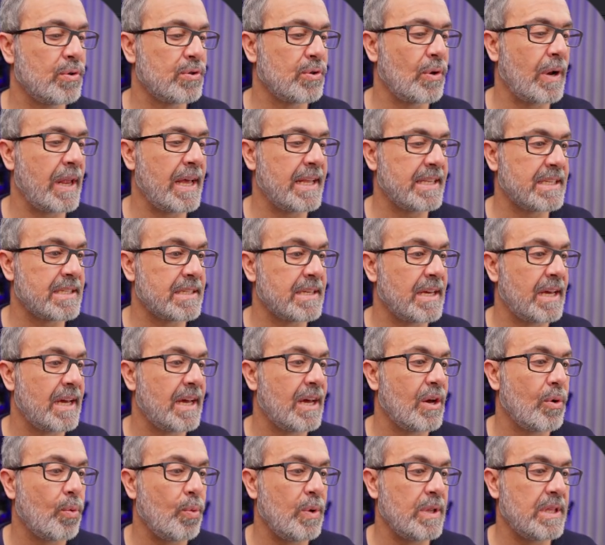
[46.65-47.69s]
So let's,
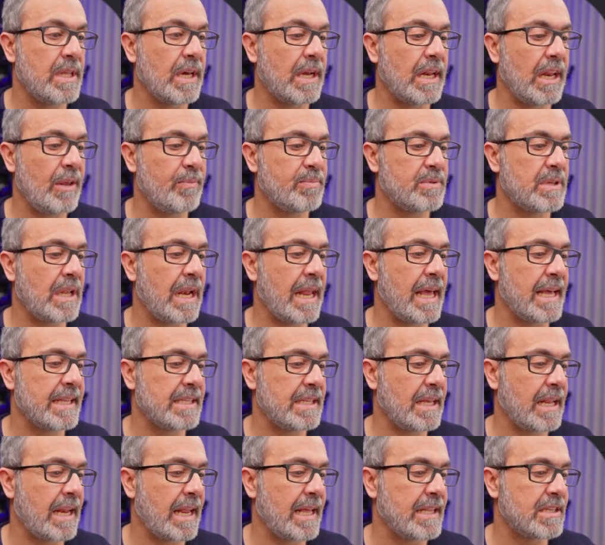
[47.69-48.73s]
with the clip
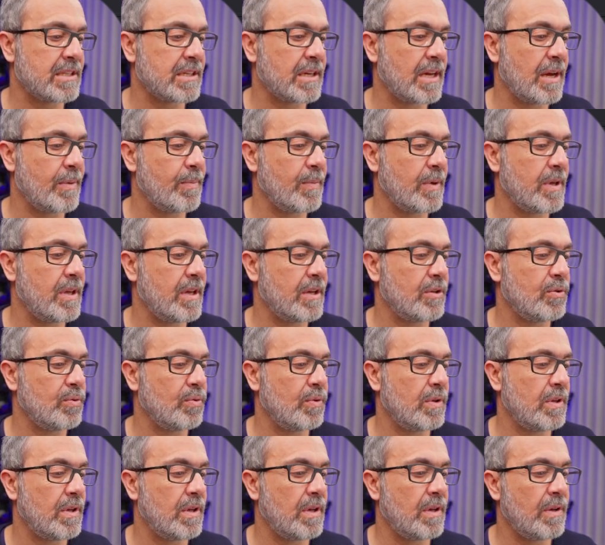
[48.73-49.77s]
selected, let's come here
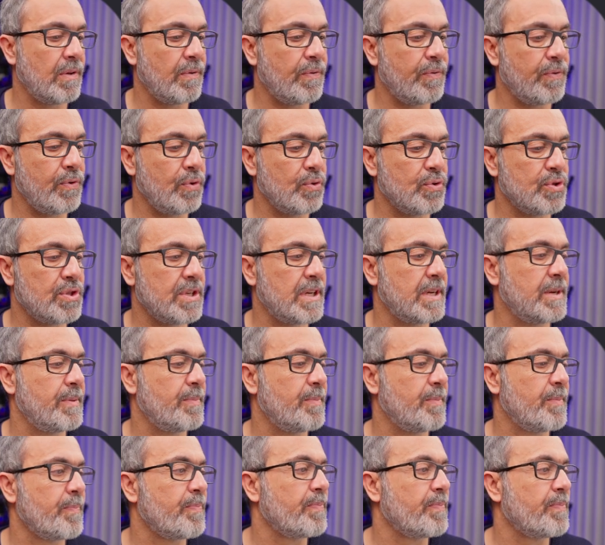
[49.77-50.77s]
to the Fusion.